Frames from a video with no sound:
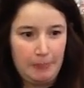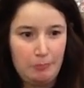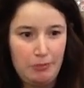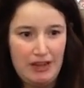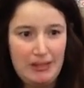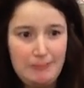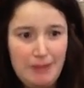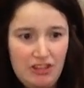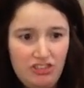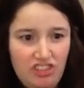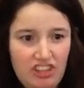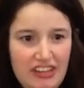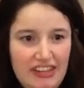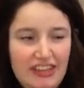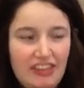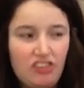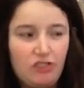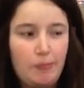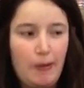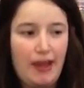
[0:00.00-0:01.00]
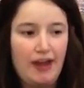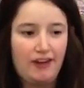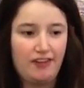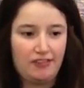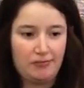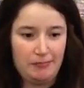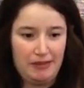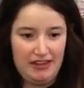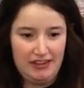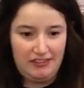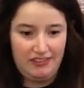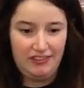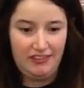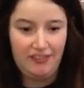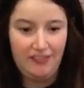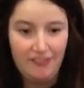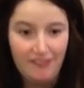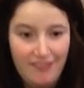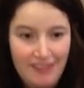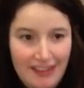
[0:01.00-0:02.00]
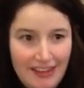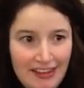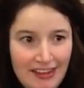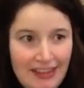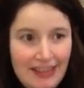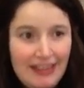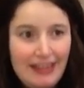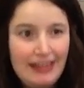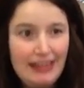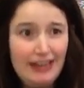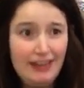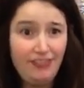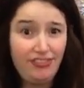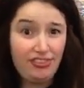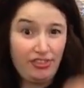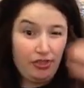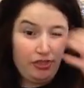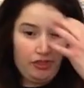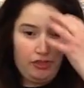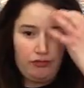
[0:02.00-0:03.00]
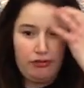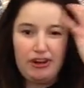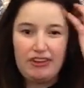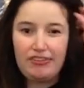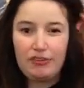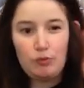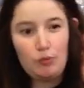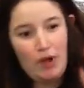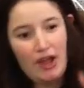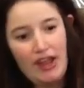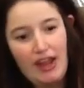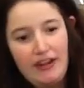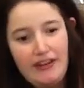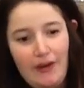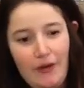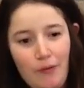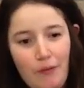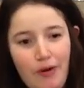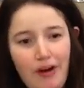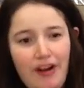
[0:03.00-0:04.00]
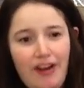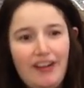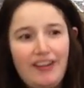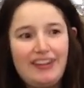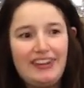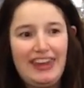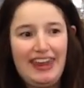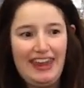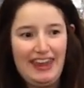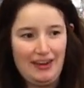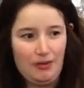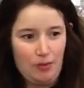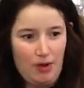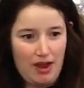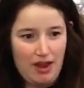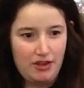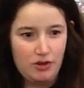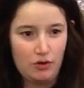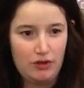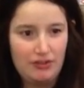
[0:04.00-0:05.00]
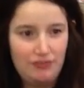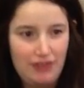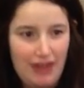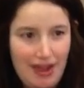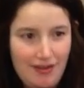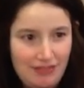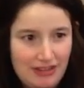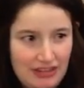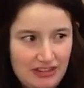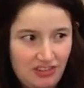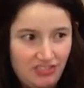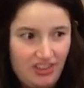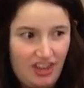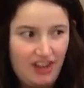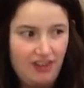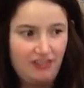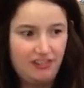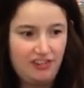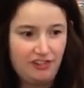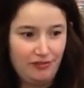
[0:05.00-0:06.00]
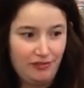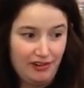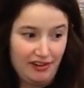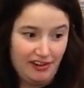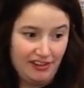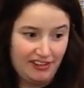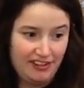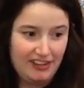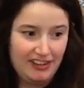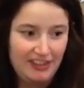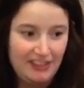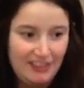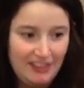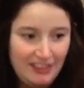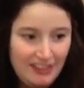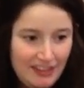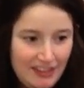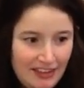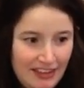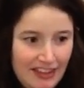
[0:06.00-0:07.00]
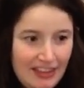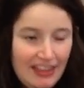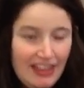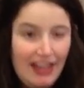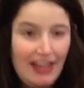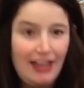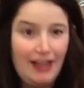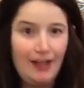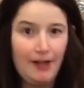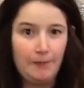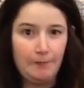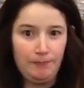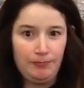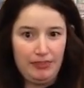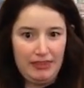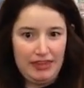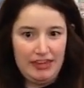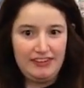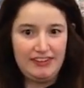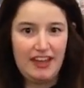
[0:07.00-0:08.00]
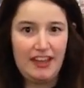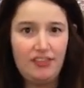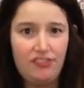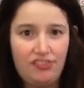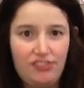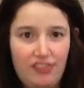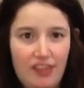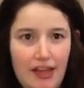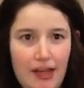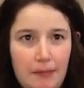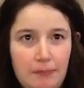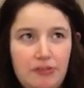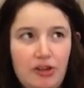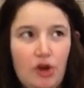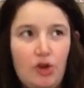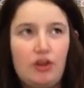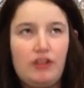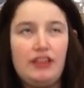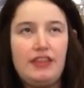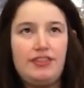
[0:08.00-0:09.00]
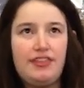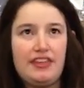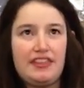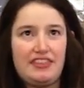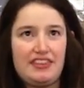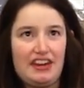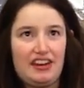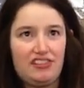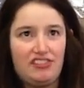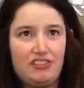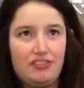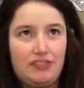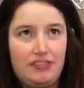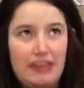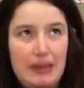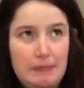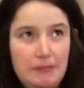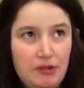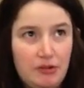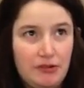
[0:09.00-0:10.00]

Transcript: pretty much he inspires me to, he's the reason why I don't work, and why I don't even have any desire to work. He does totally think that I should keep